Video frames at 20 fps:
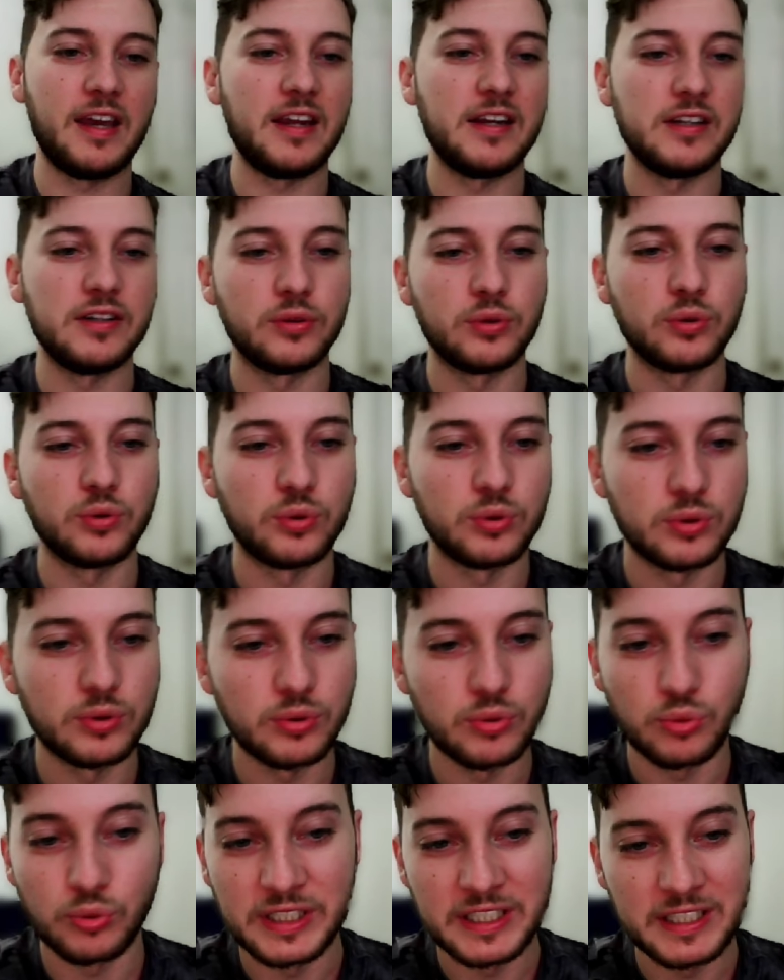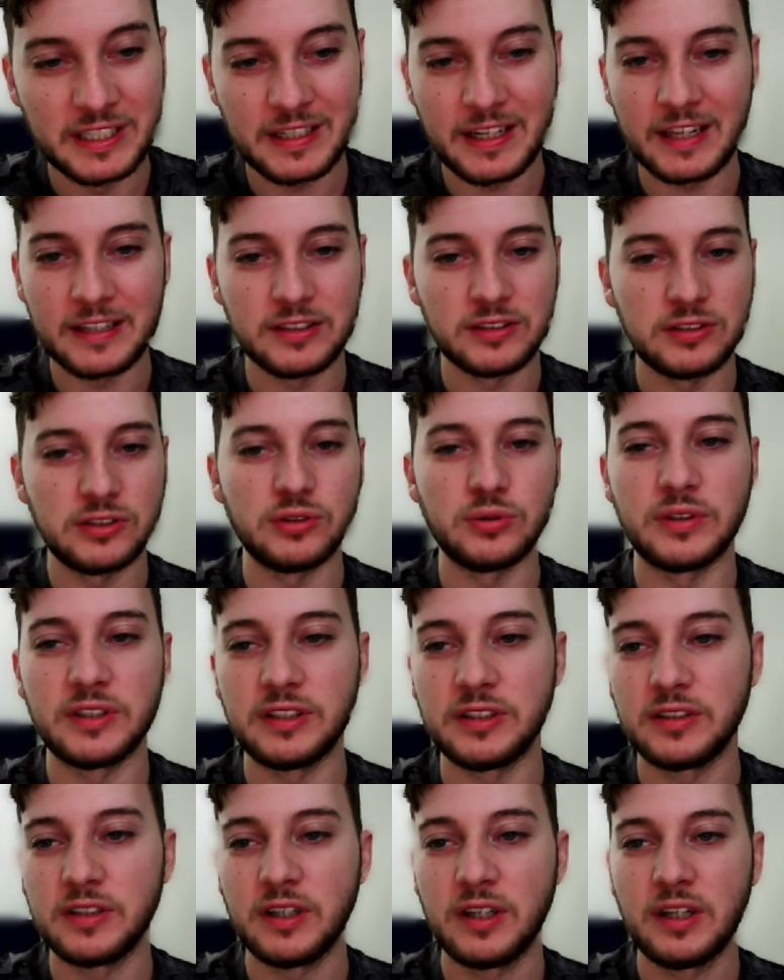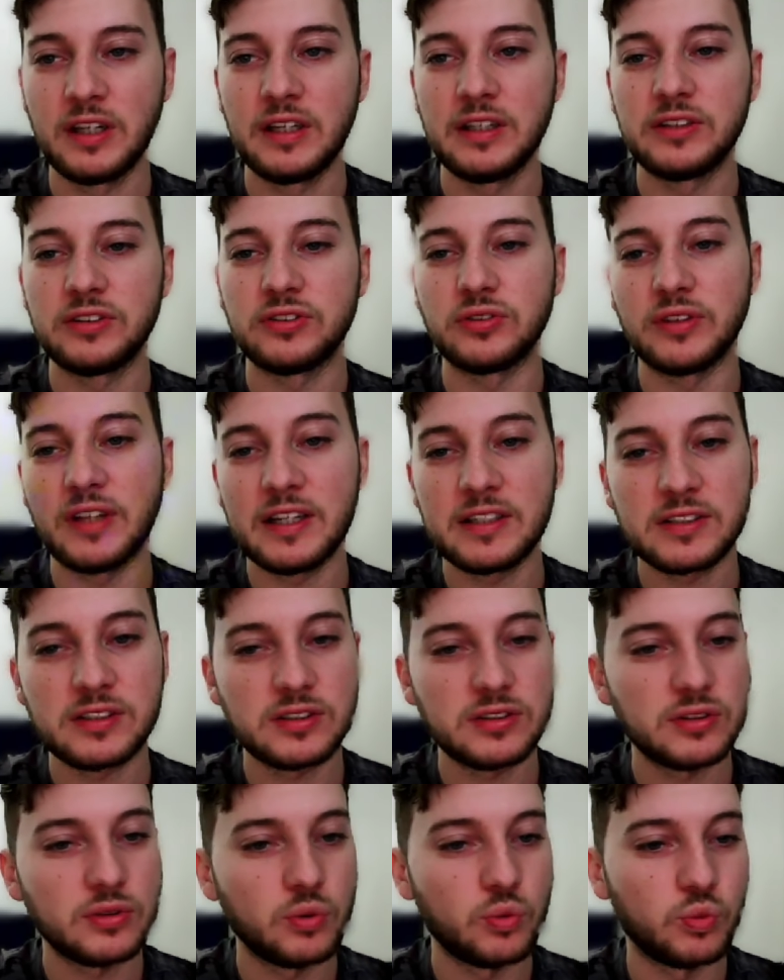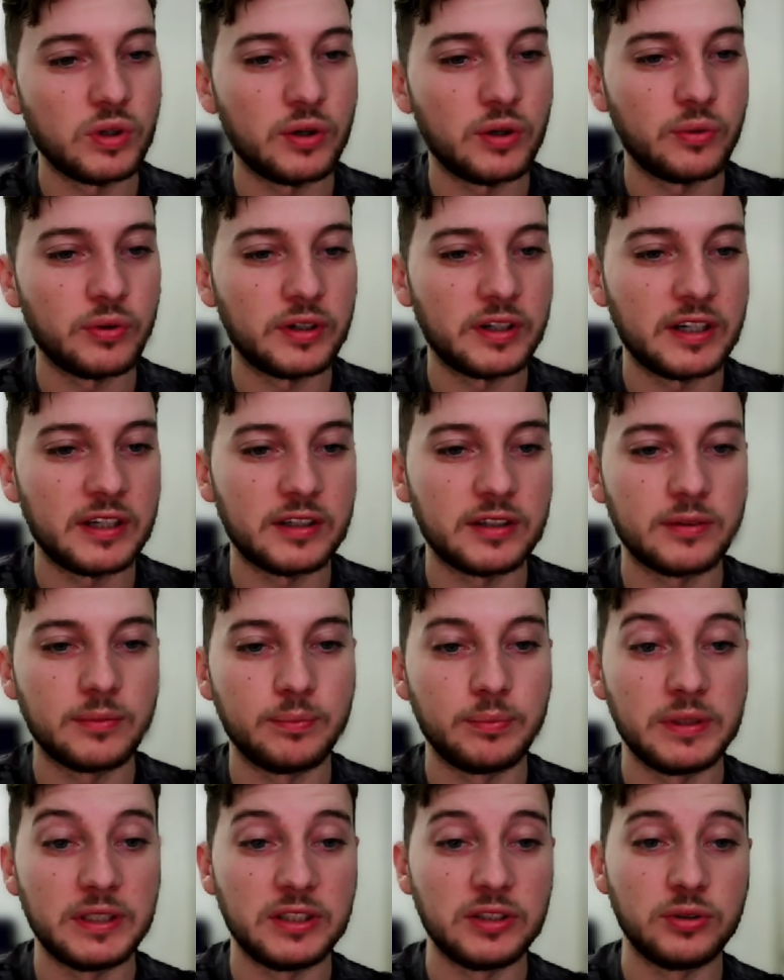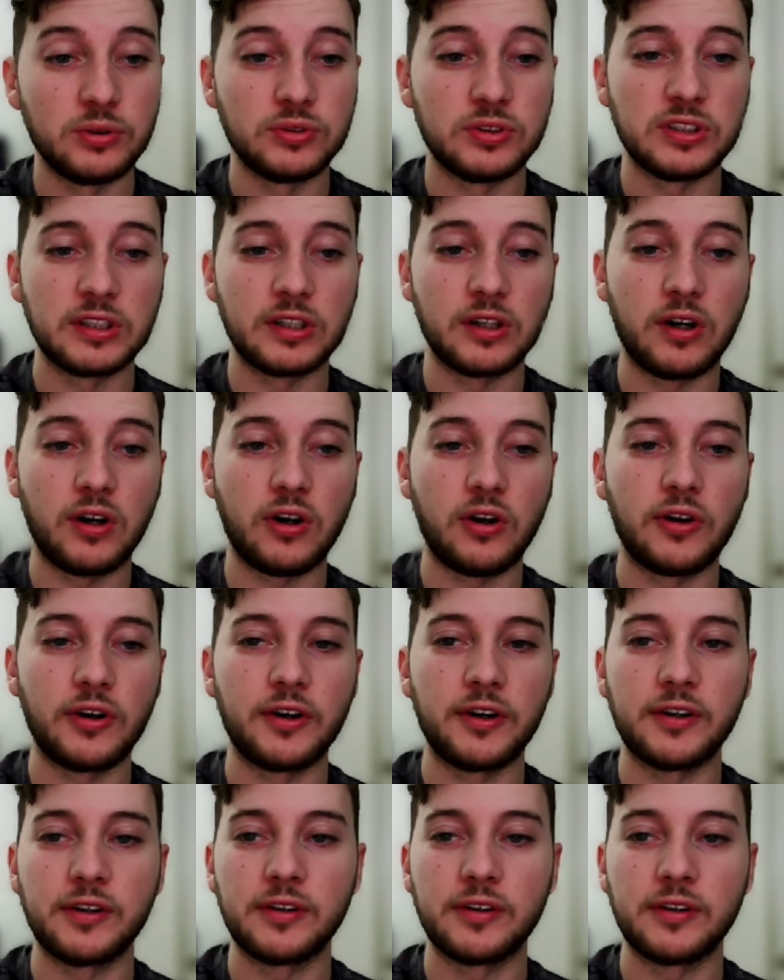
it'll read it and do it. So that's where we're gonna be using our